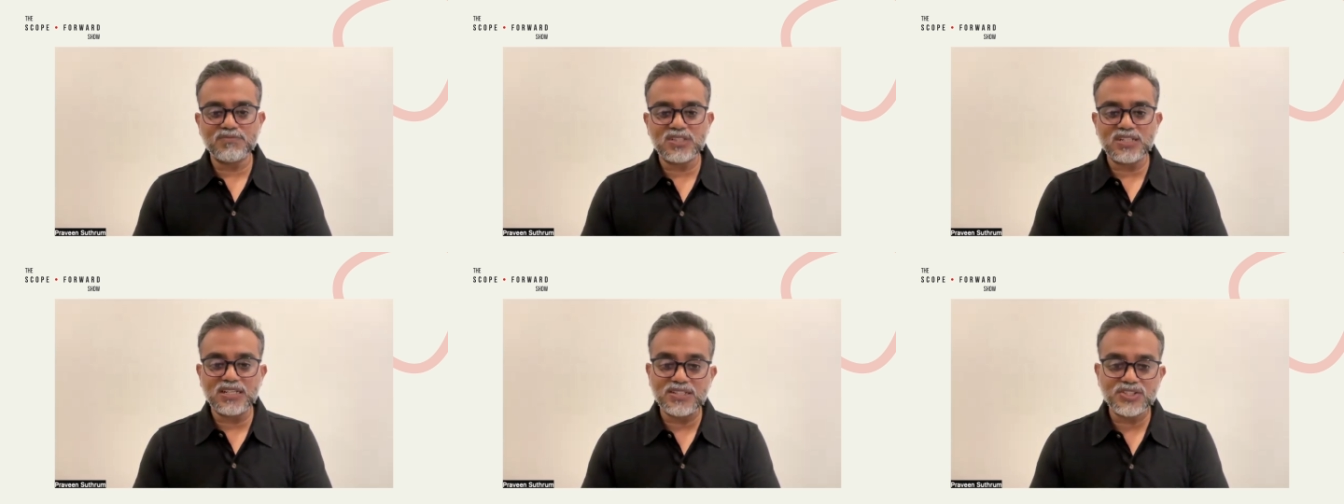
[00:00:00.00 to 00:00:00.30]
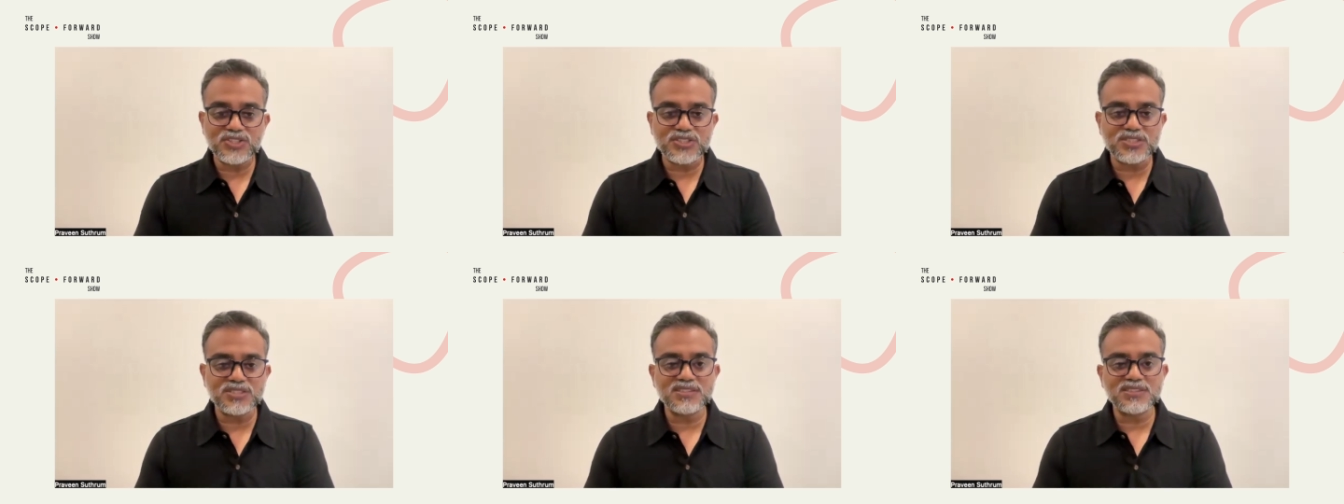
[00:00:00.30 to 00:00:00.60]

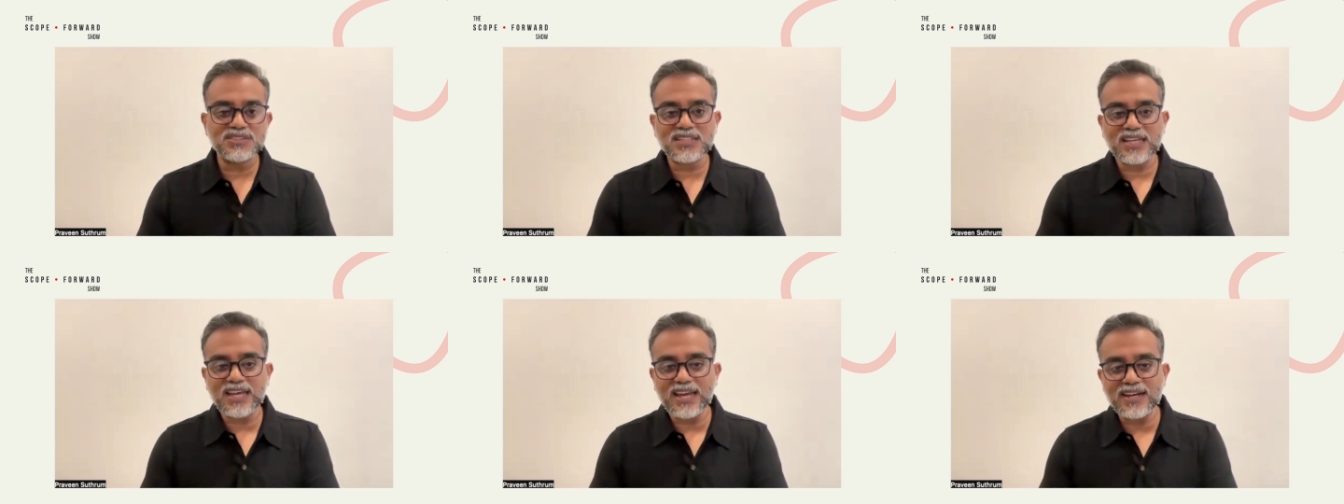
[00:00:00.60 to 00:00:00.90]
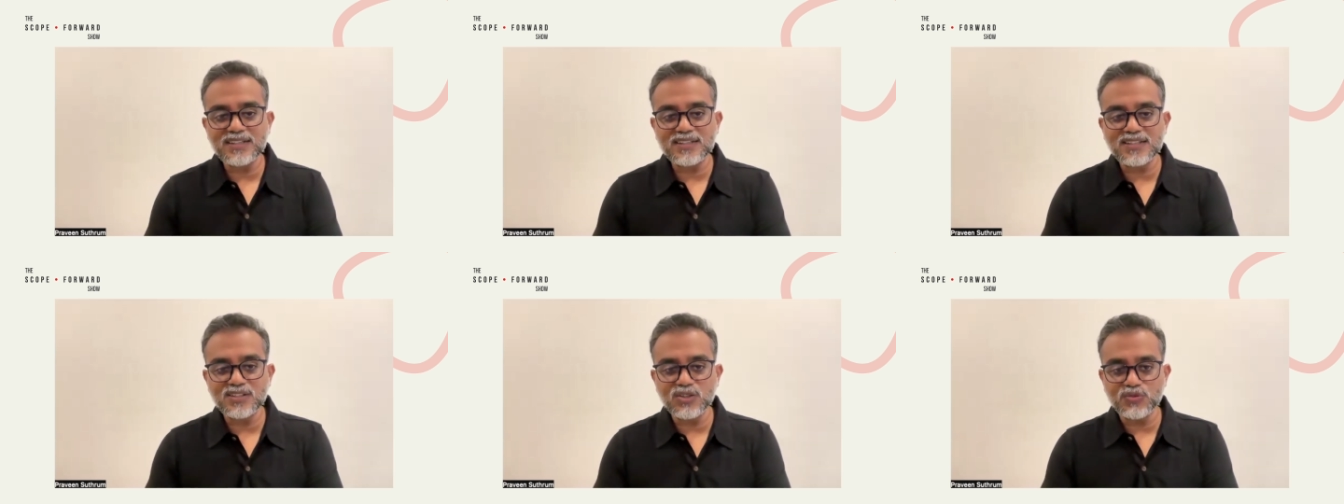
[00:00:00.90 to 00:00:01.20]
clinicians
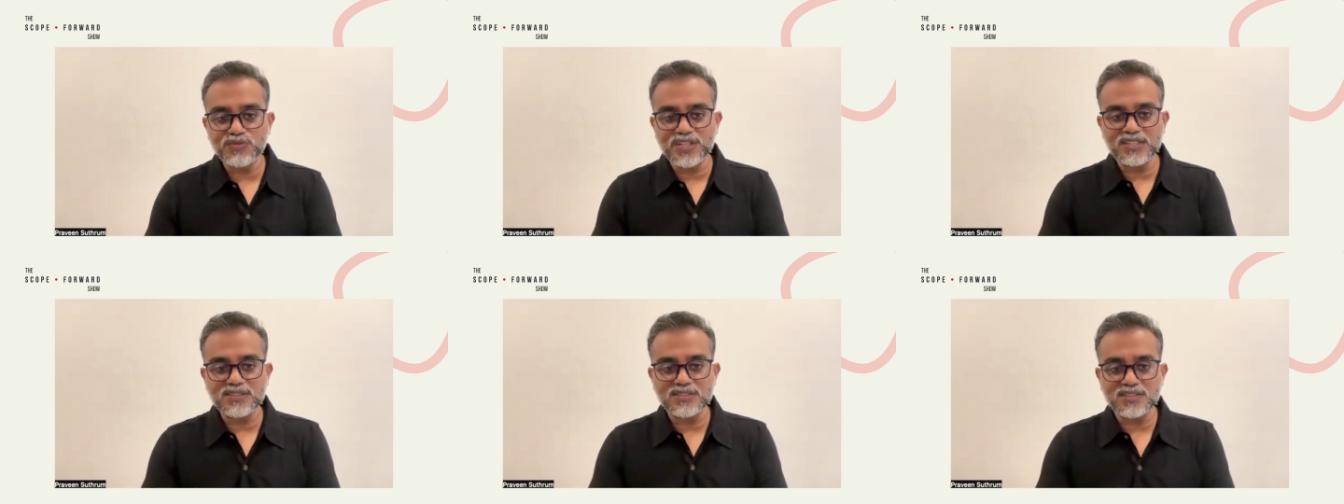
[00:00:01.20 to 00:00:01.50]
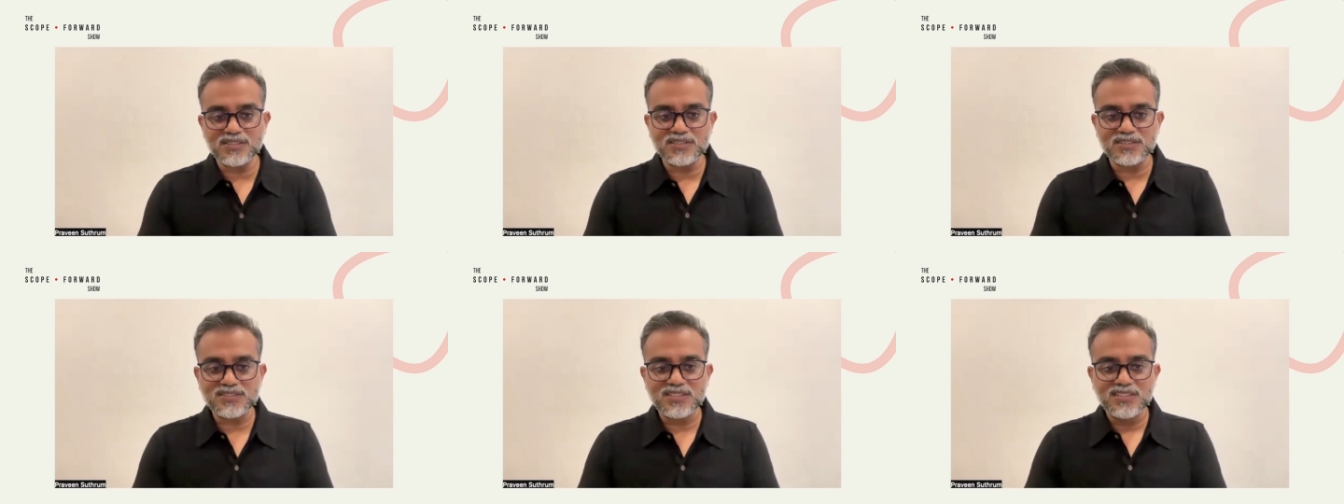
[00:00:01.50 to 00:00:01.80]
and
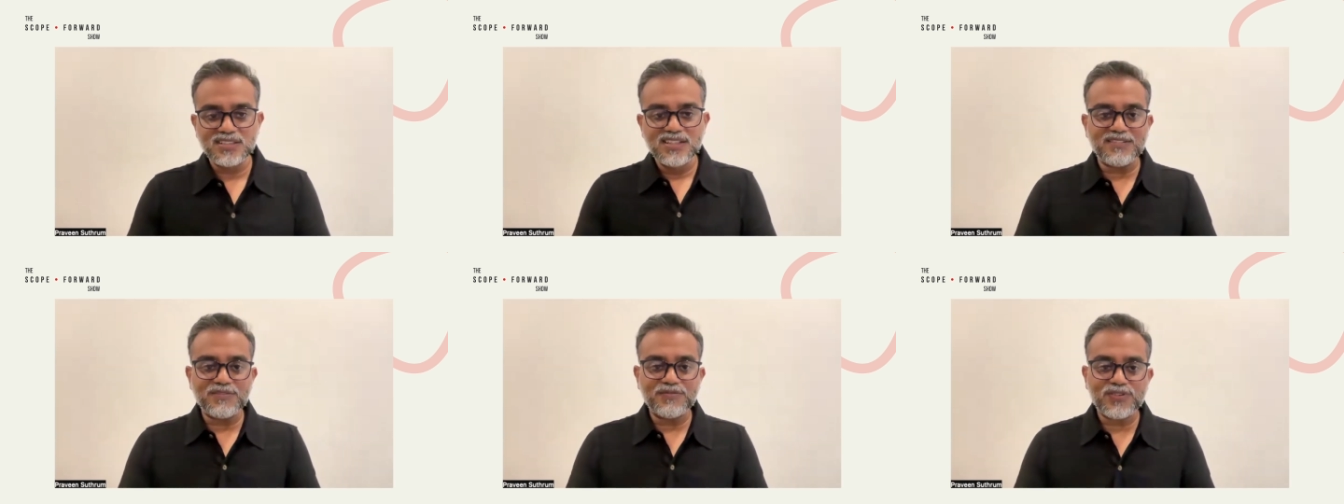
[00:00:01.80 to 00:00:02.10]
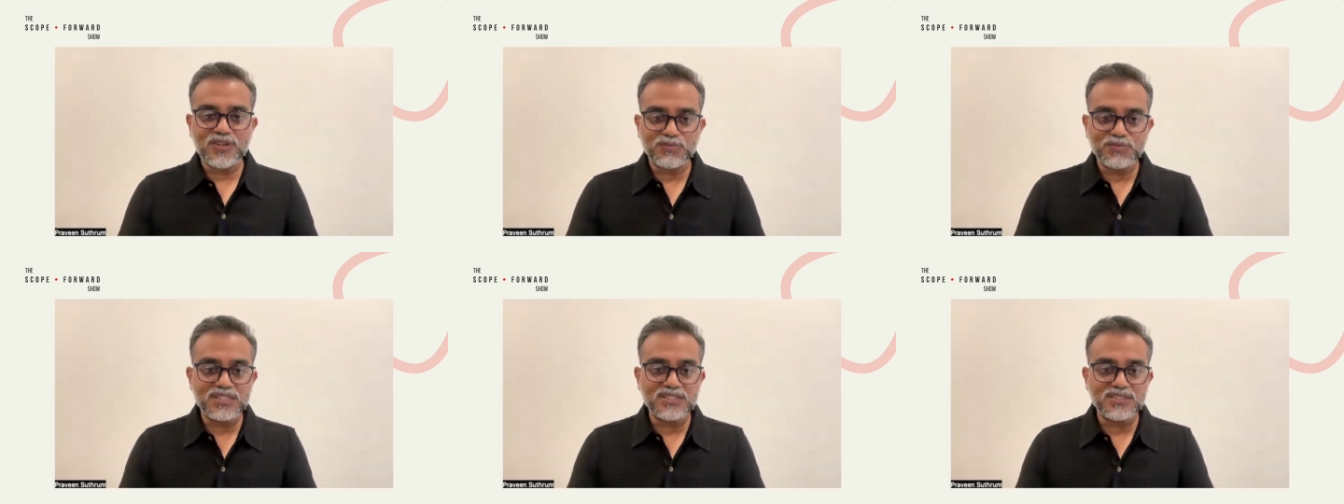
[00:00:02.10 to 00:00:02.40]
innovators
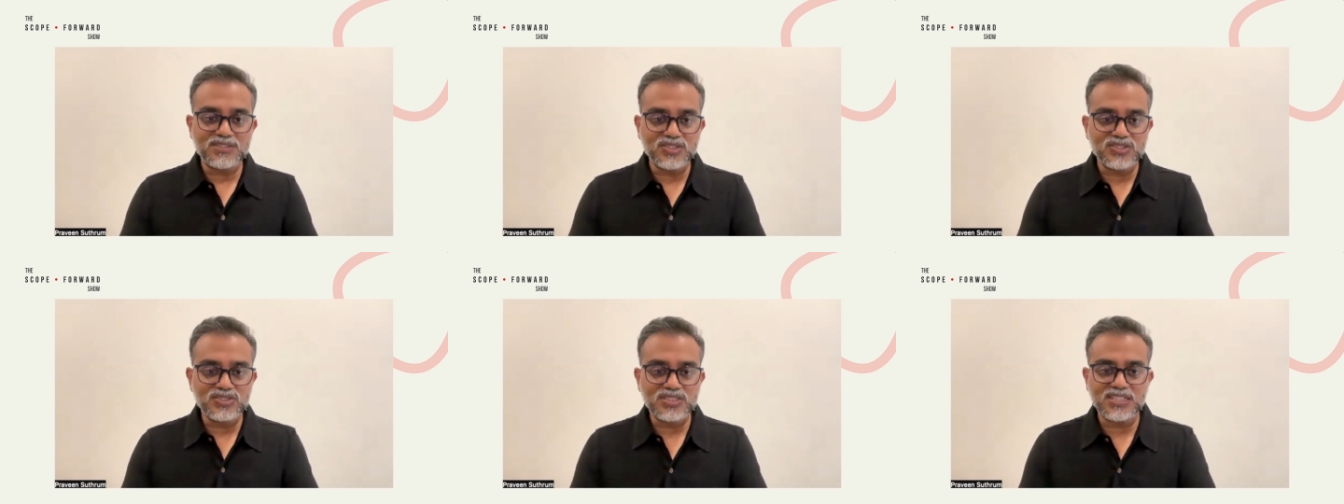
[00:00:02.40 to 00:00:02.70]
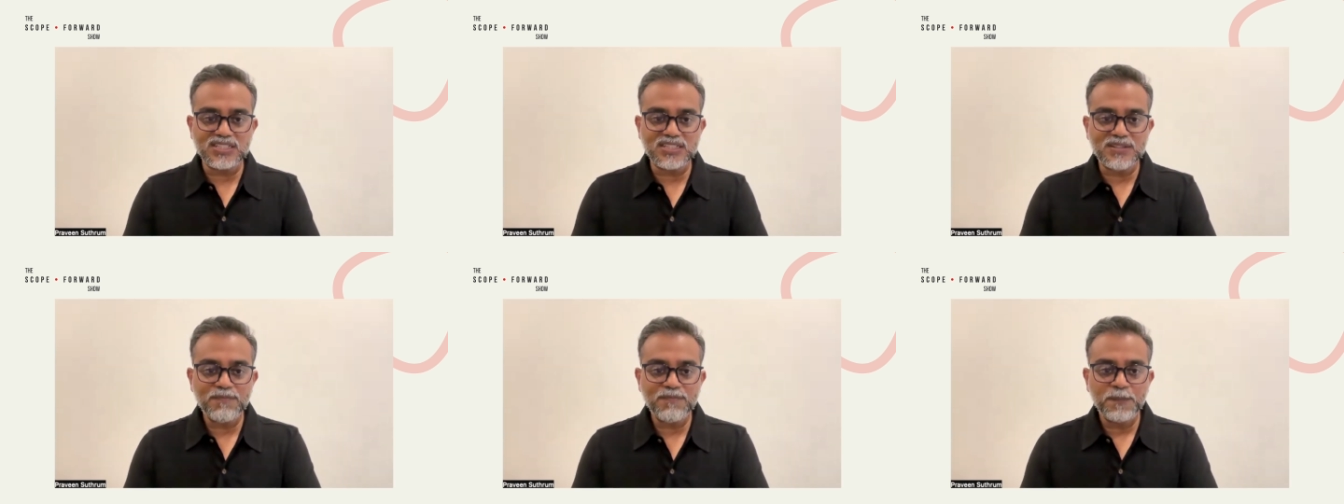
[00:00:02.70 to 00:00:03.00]
from
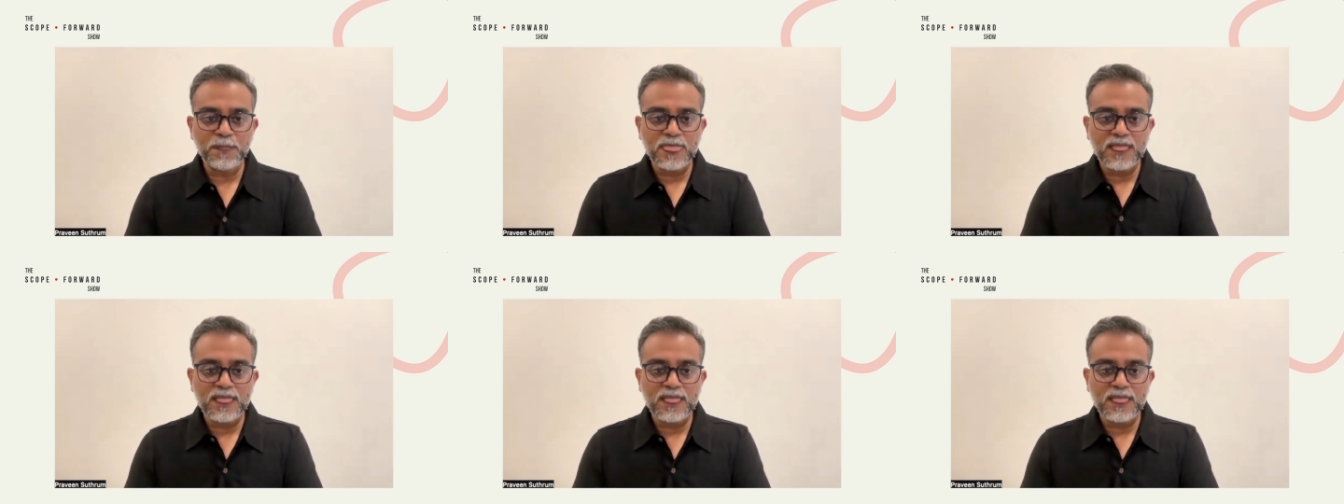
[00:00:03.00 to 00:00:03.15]
industry